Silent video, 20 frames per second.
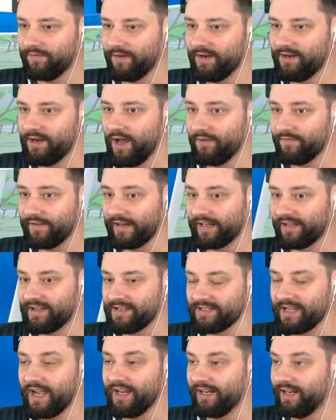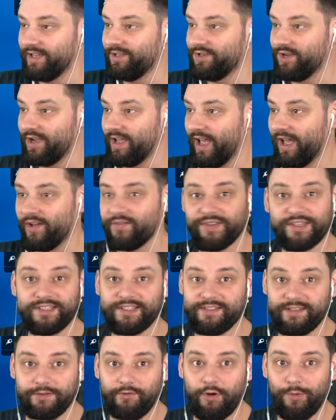for nothing because I legit have
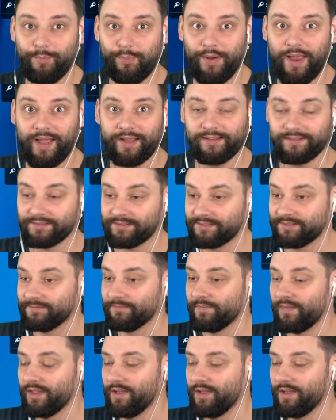zero plans.